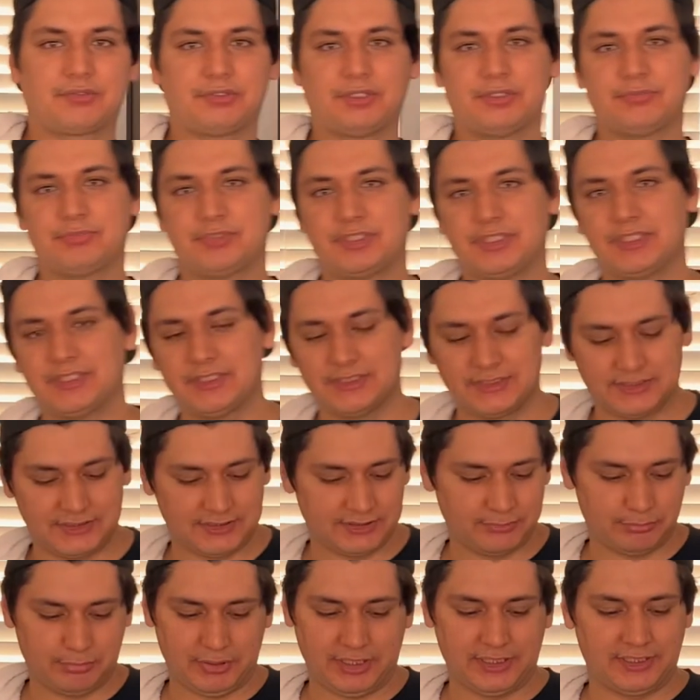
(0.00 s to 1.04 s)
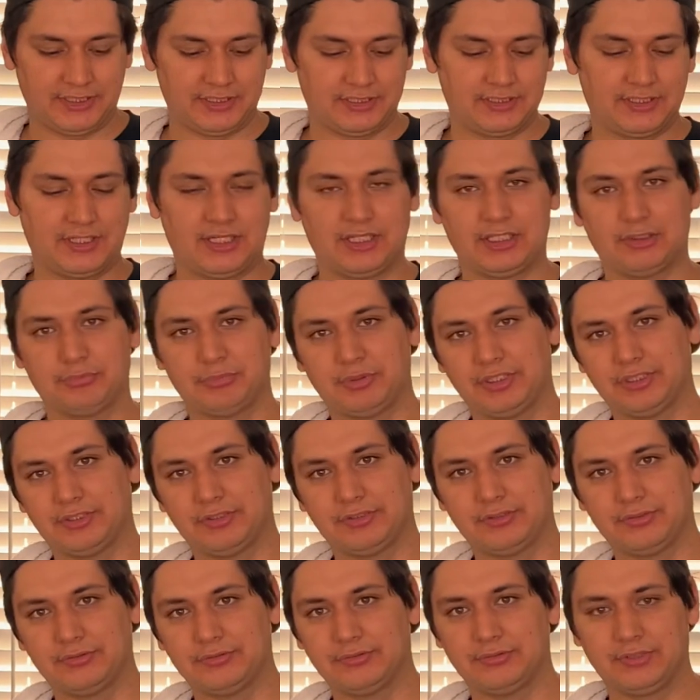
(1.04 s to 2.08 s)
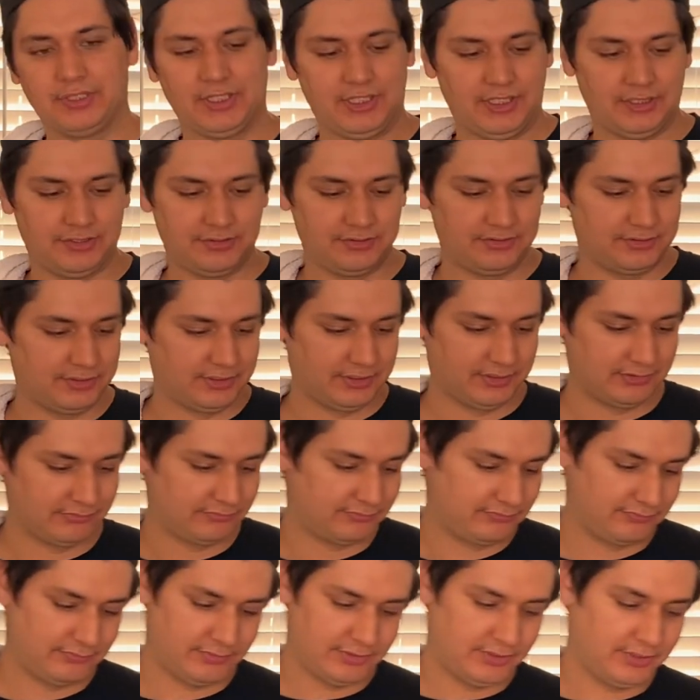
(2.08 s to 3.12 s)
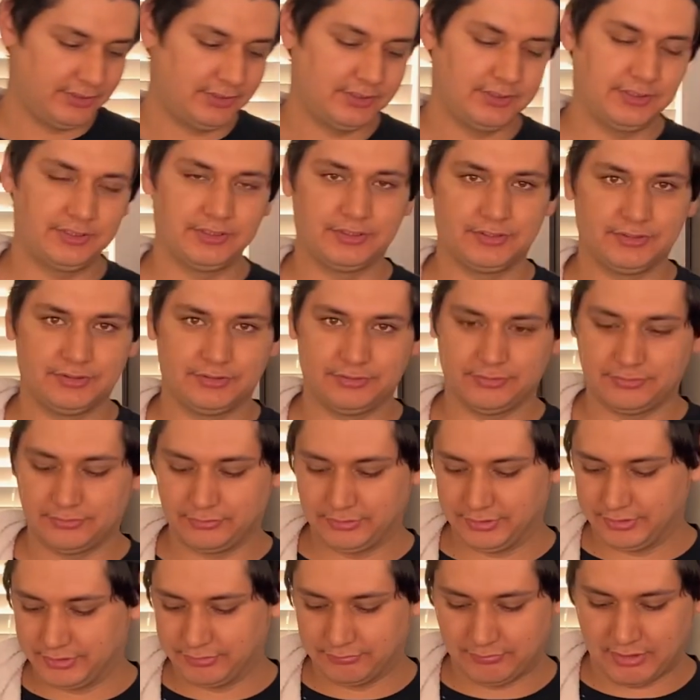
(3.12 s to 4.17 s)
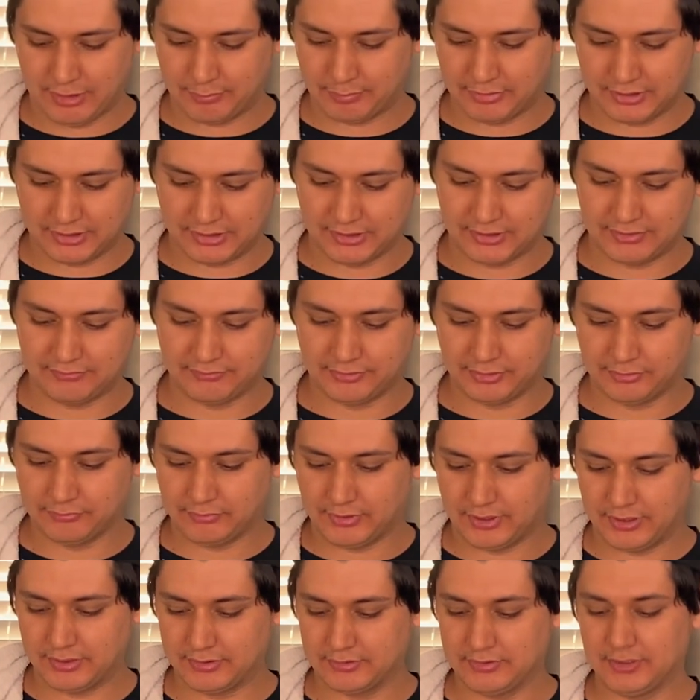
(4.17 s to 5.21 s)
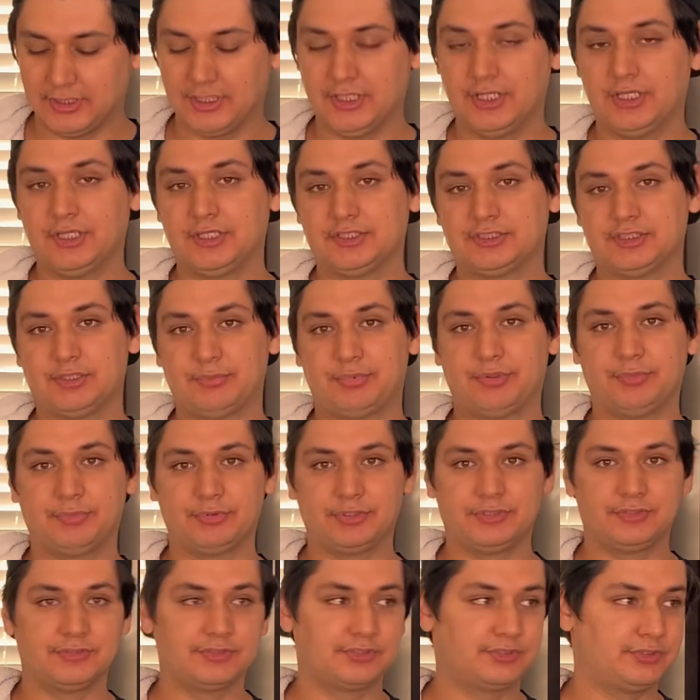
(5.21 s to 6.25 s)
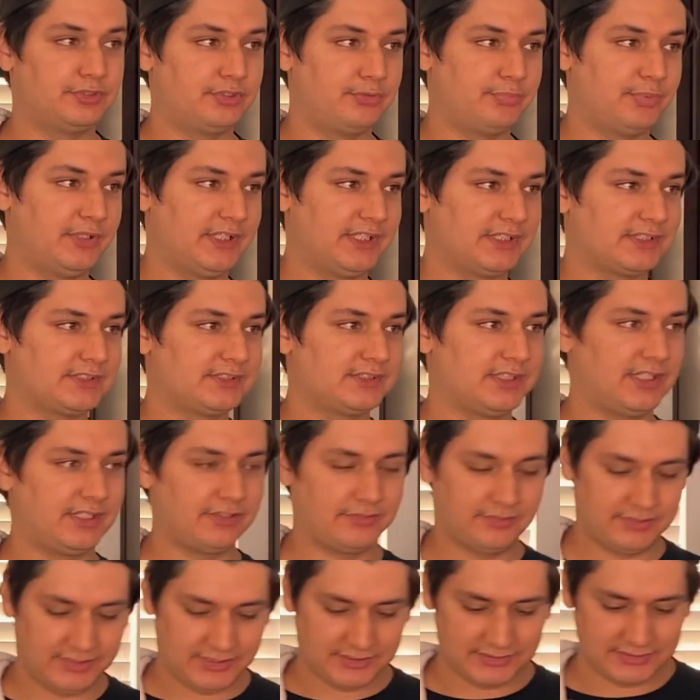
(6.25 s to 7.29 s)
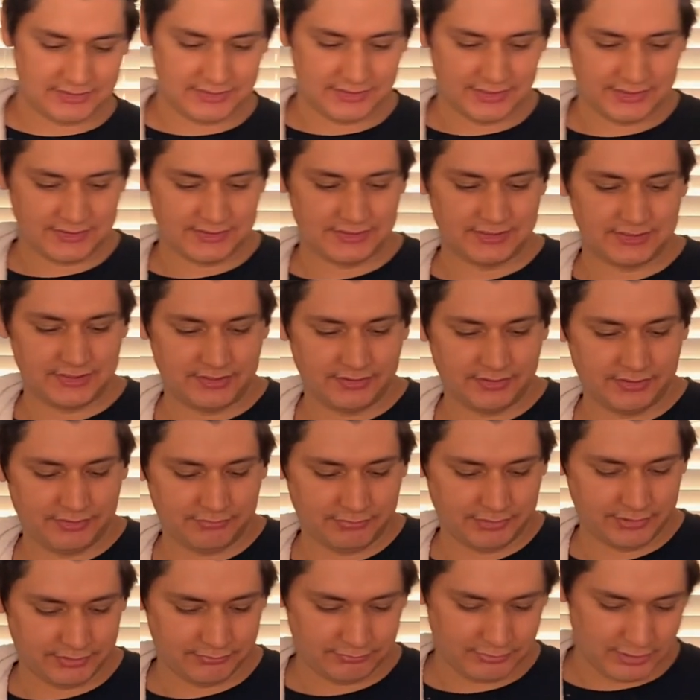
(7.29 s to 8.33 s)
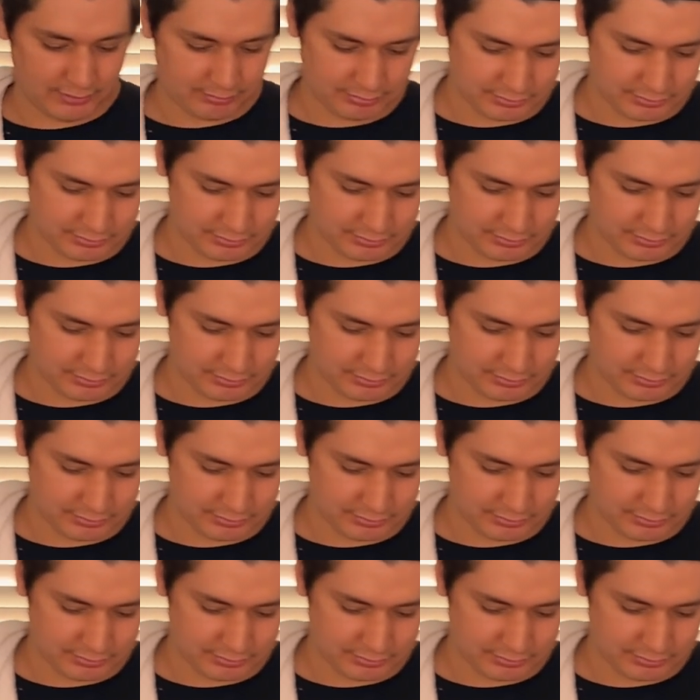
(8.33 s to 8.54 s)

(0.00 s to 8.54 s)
cream cheese, bacon, jalapeno, and your dove, you can wrap it however you want. Some people use toothpicks. I don't think it's necessary when you wrap